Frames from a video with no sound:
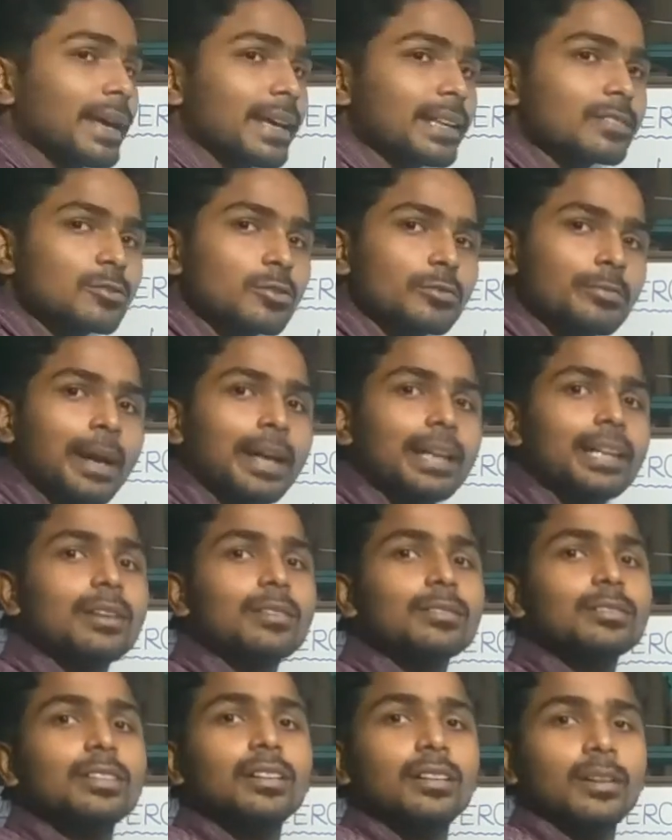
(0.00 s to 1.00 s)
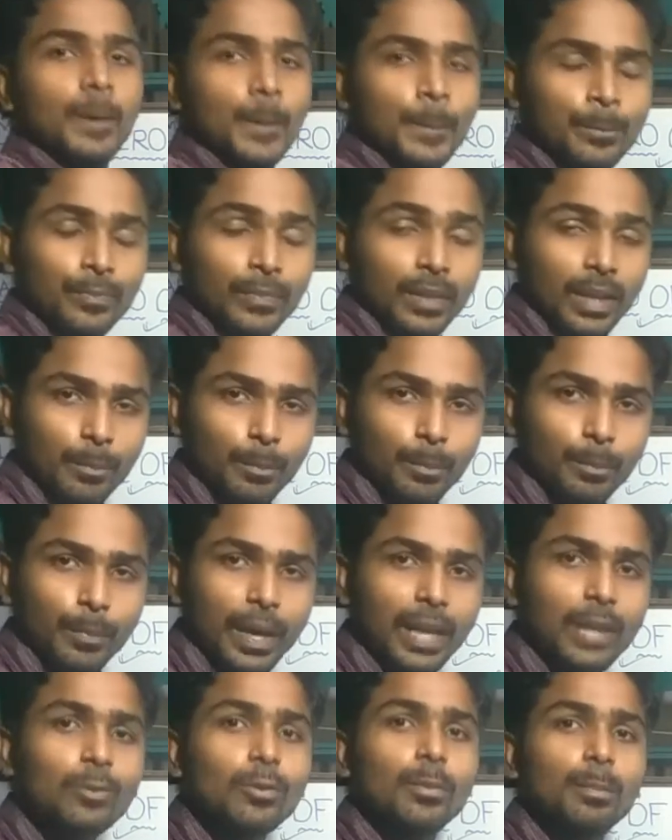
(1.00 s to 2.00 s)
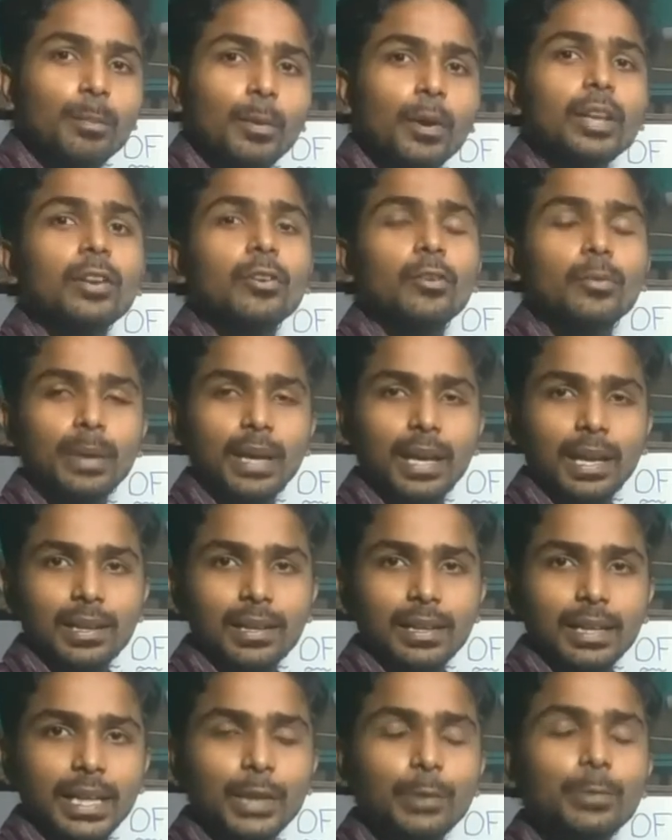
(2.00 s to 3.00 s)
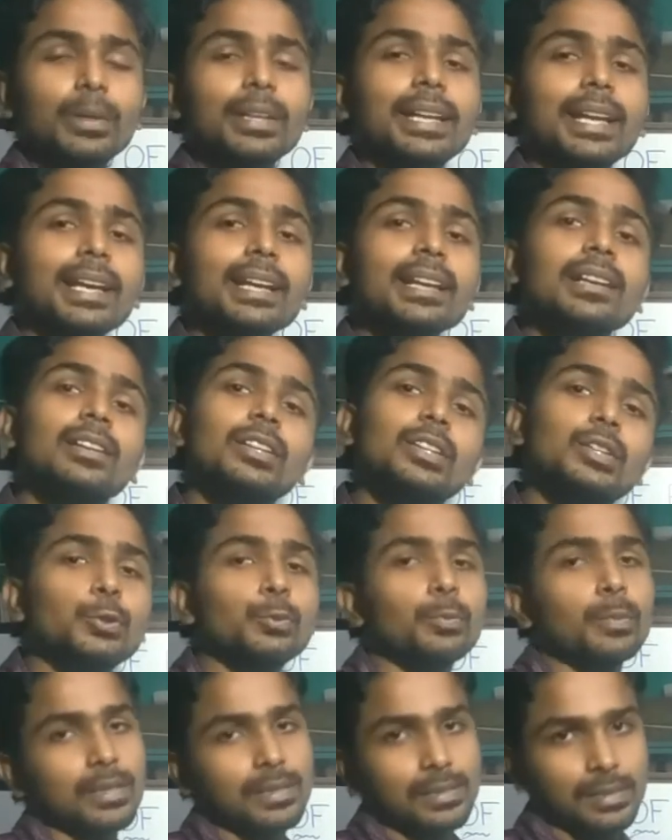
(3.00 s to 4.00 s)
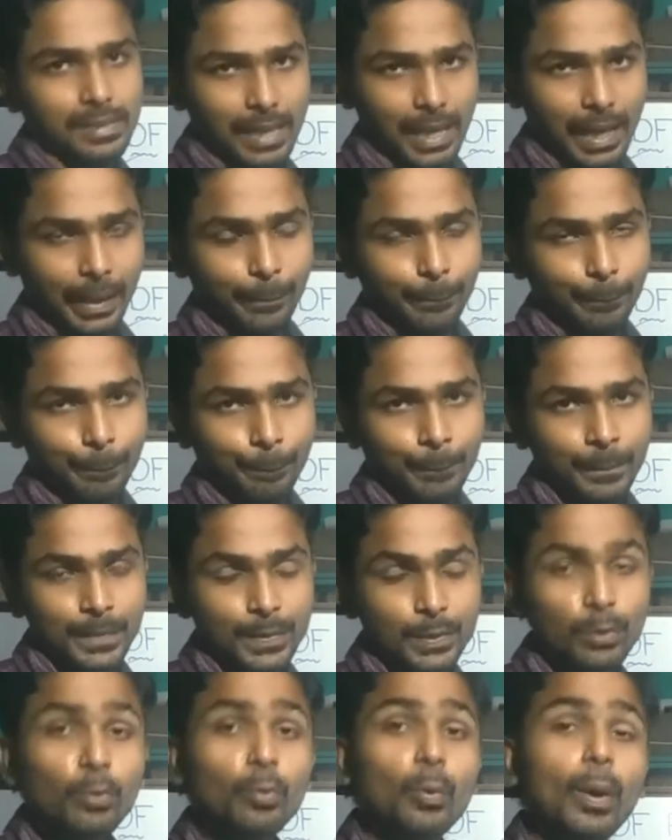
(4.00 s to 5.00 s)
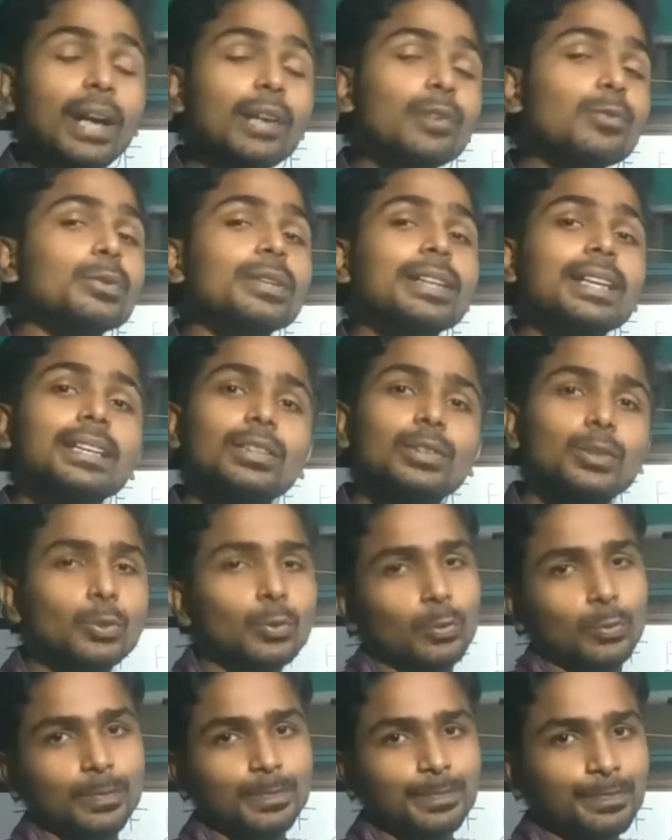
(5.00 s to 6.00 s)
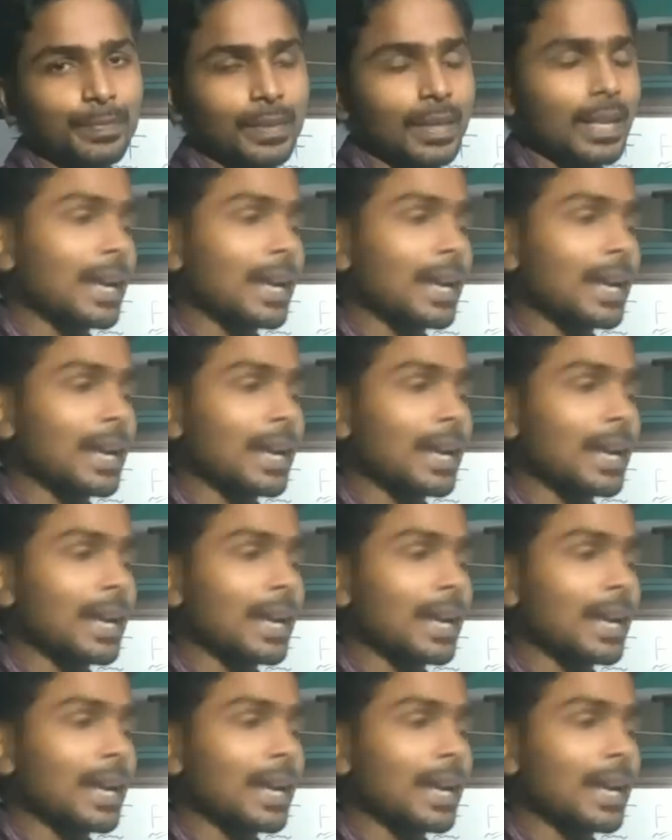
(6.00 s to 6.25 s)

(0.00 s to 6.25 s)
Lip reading: x to find out the value of polynomial? It will take too much time. So what we can do?